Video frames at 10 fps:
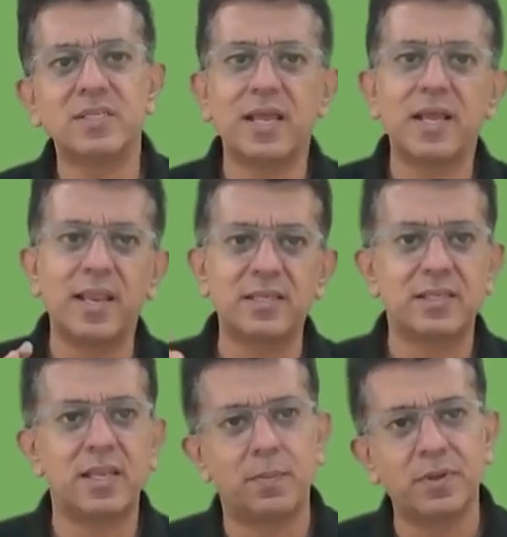like
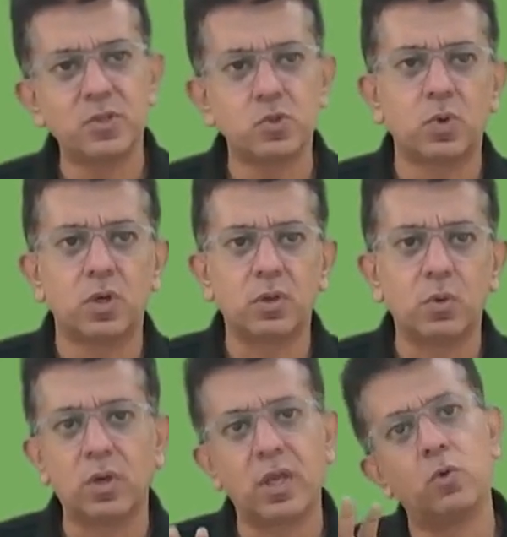Nestle up and so on,
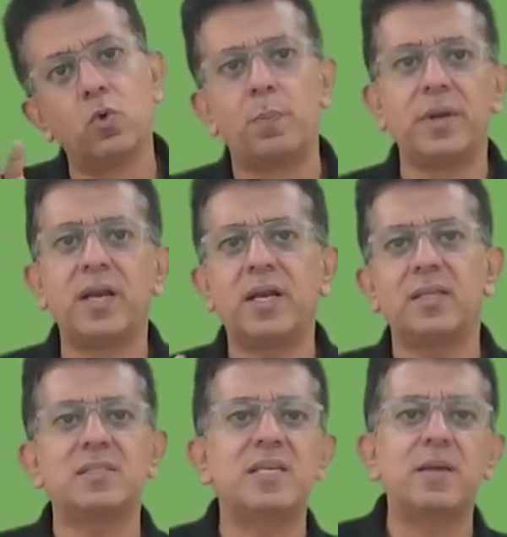okay, who operate at
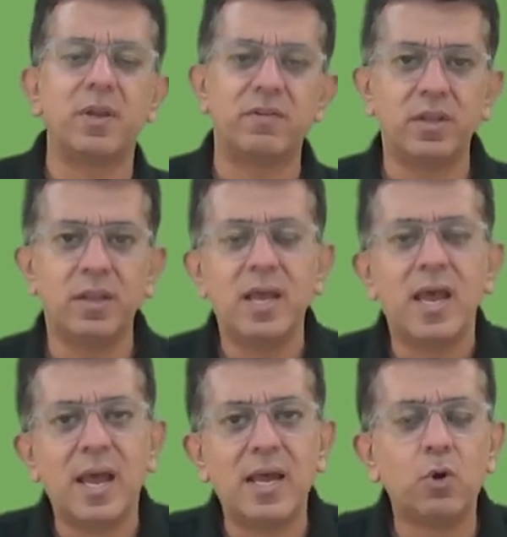the same level,
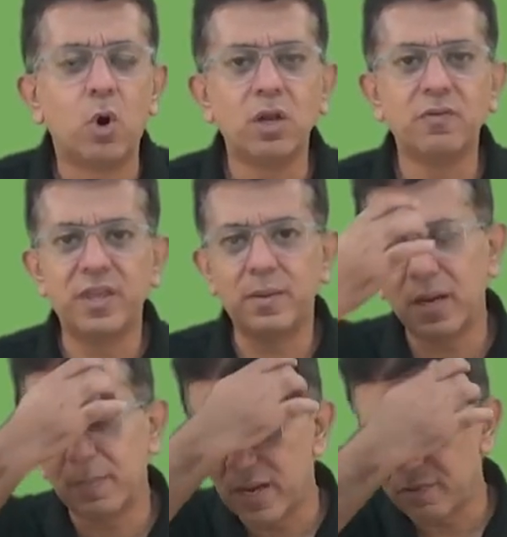and all of them
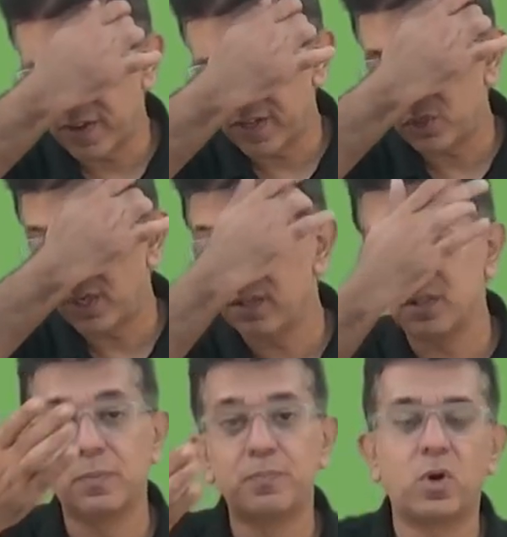are manufacturing
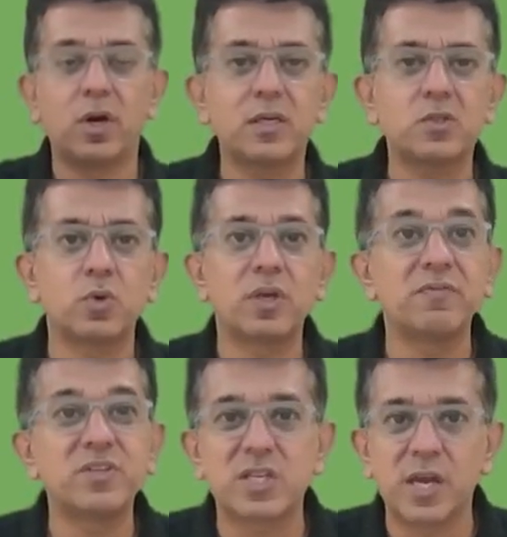the products, okay,
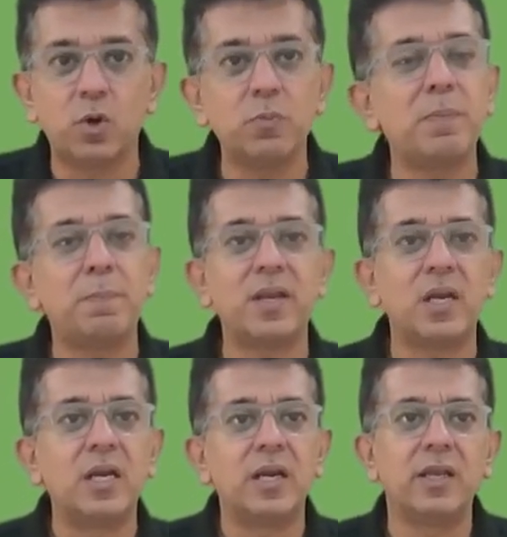which cannot be
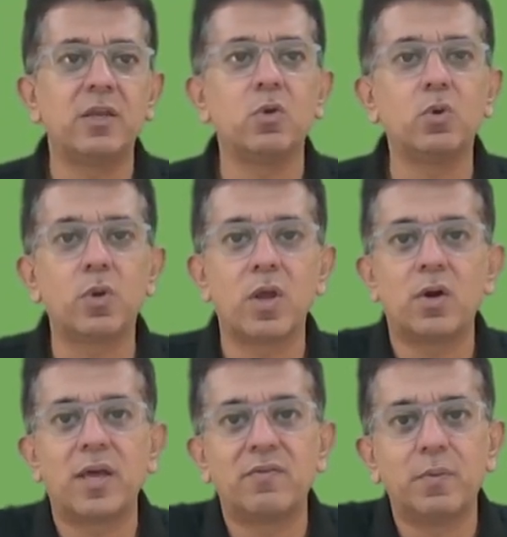patented. Like, you know, you
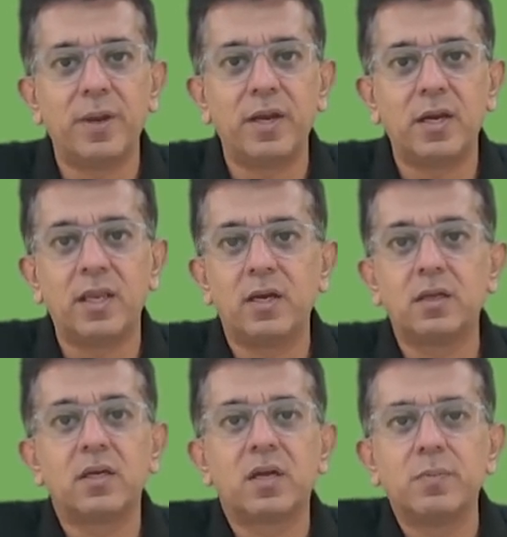cannot have a patent that
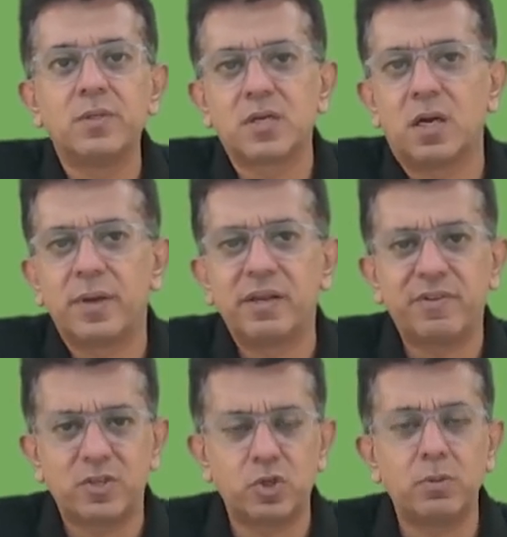other companies can't
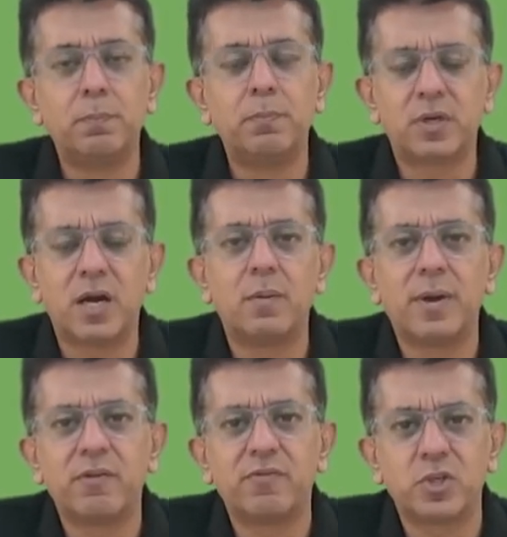
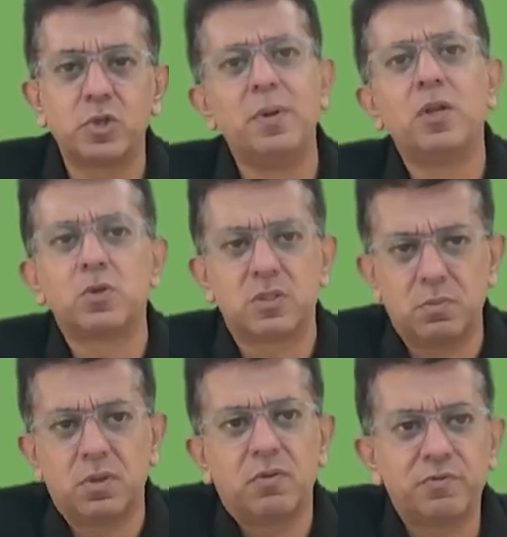manufacture milk or
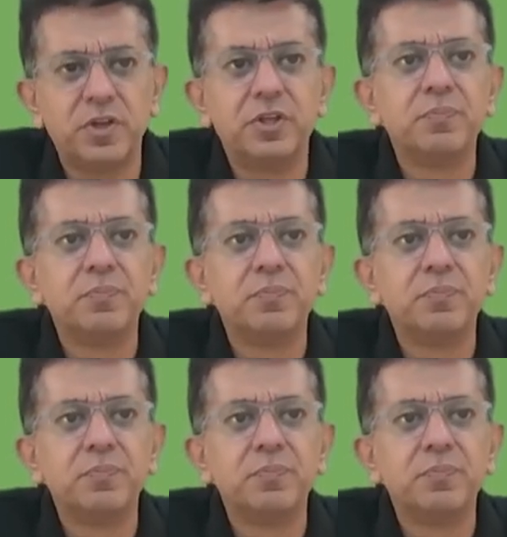something. Further,